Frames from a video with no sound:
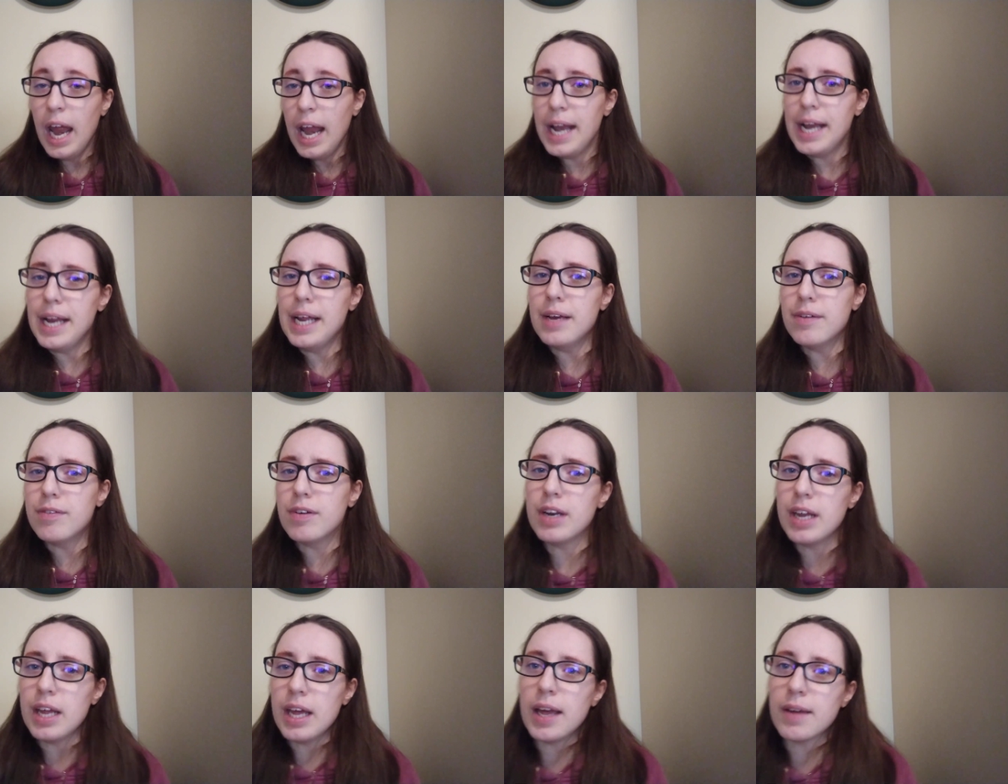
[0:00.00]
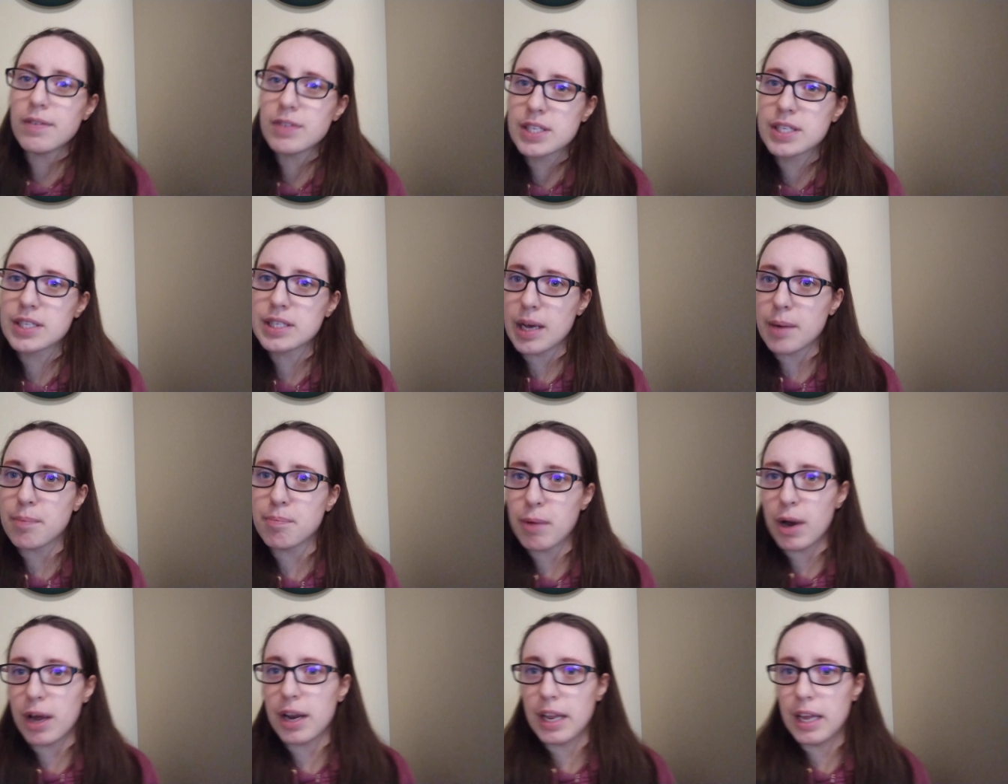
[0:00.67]
Even if
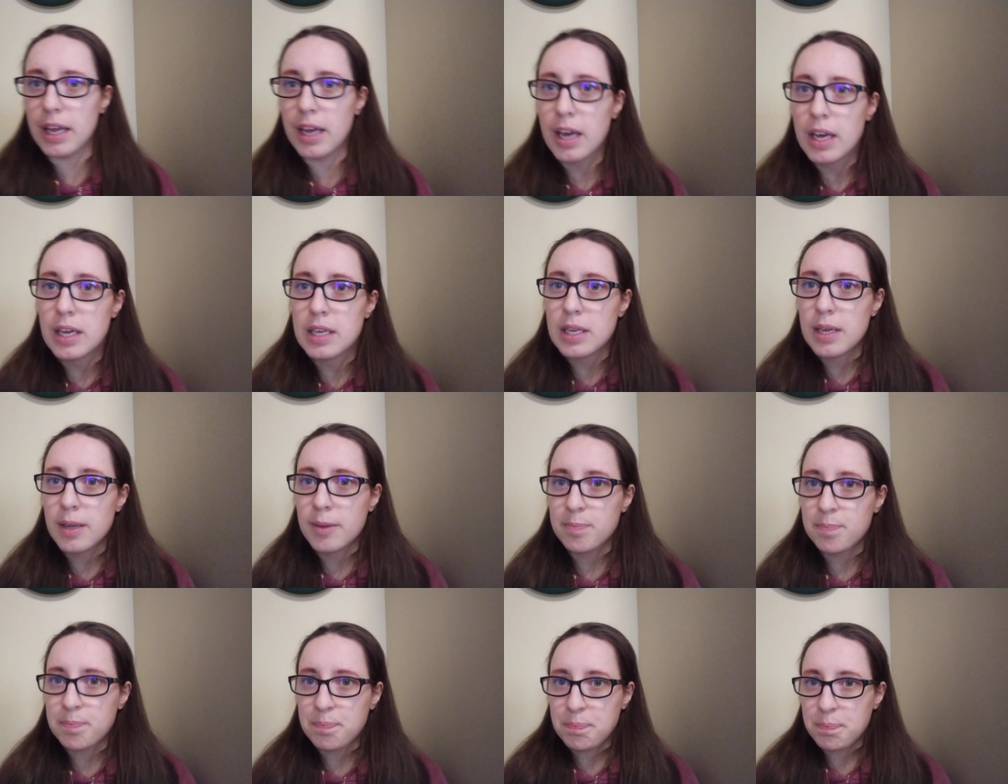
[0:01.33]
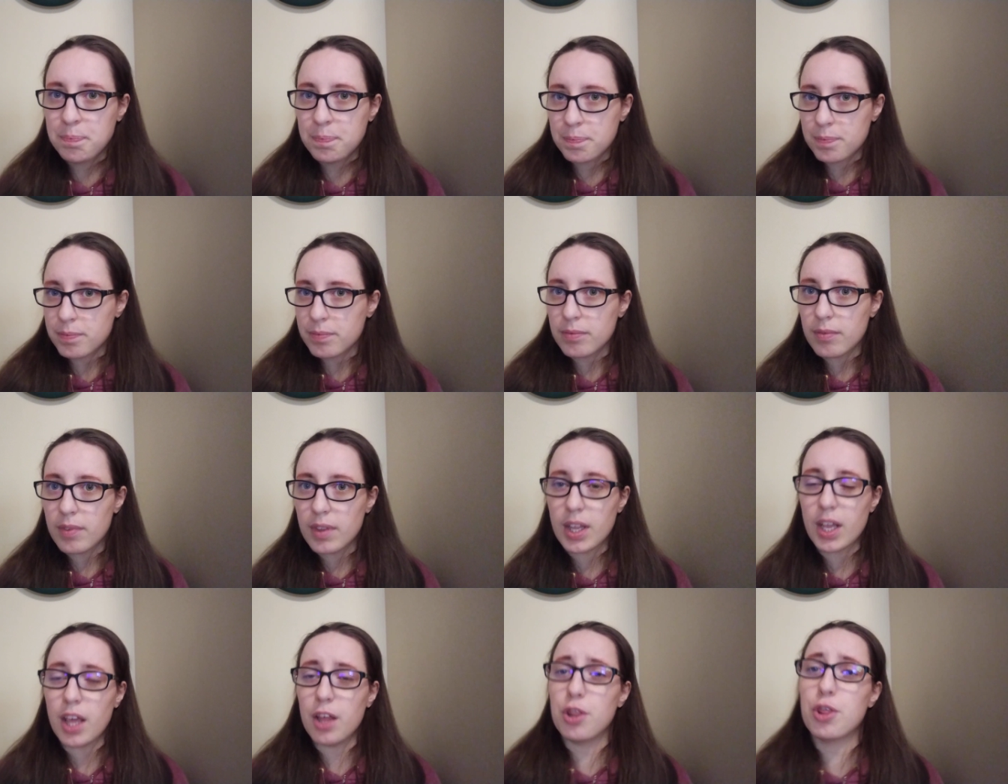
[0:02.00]
somebody
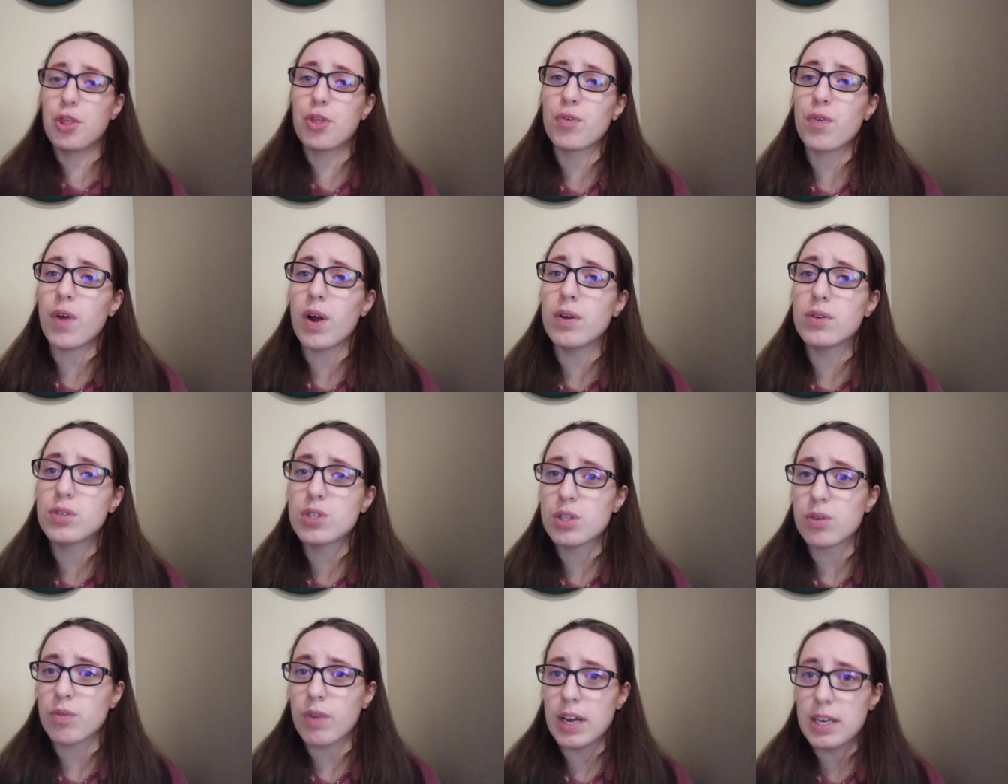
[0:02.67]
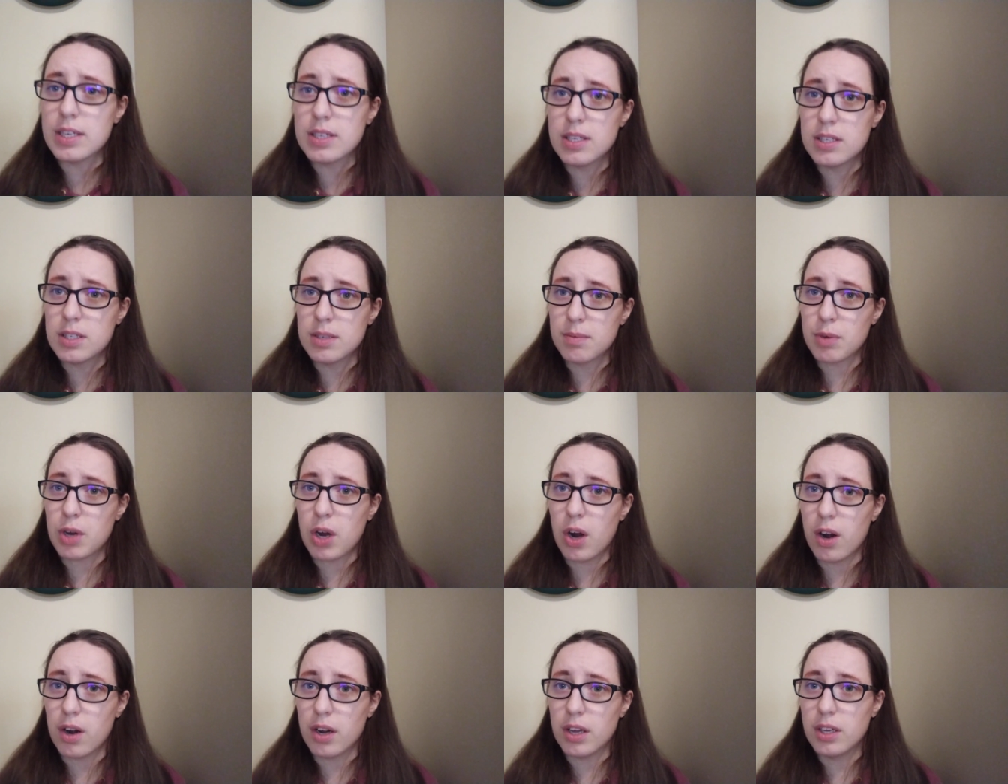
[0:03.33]
throws the racism
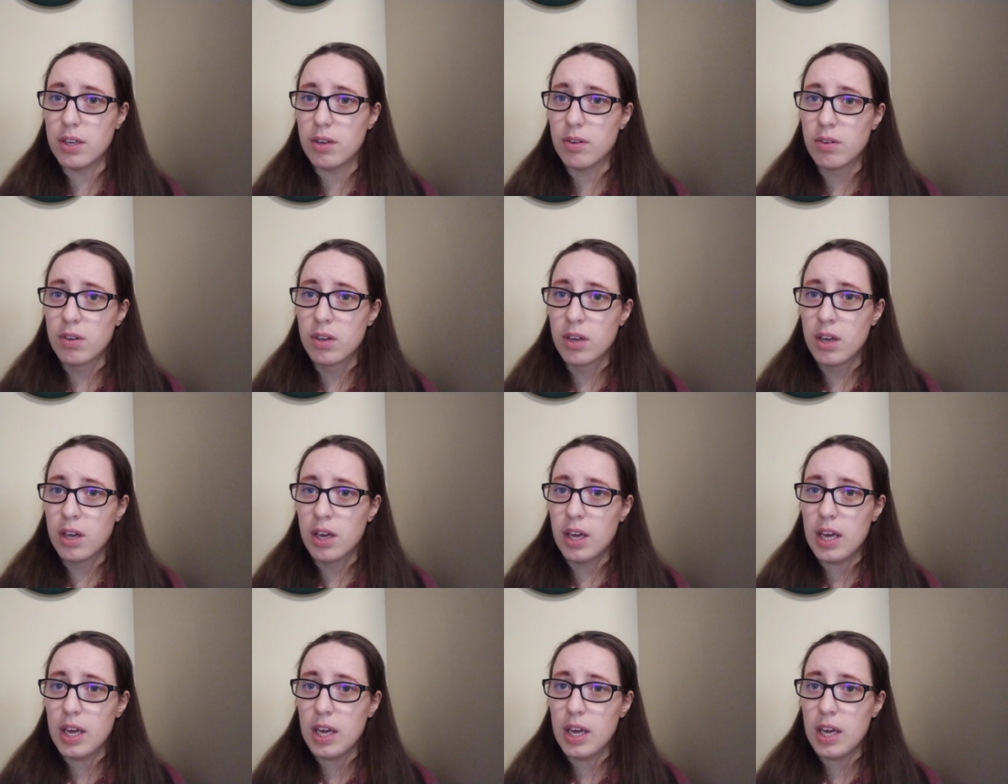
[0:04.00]
card at you,